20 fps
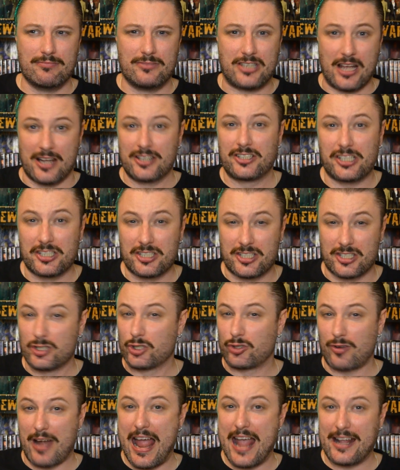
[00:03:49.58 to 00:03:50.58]
Dungeons and
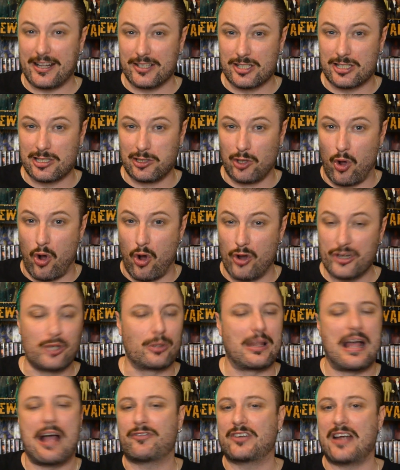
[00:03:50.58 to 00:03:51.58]
Dragons lore.
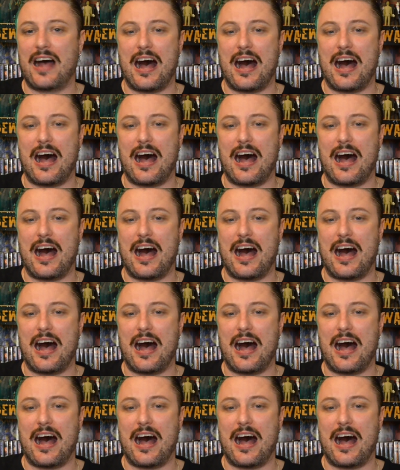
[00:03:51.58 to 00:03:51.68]
You'll have to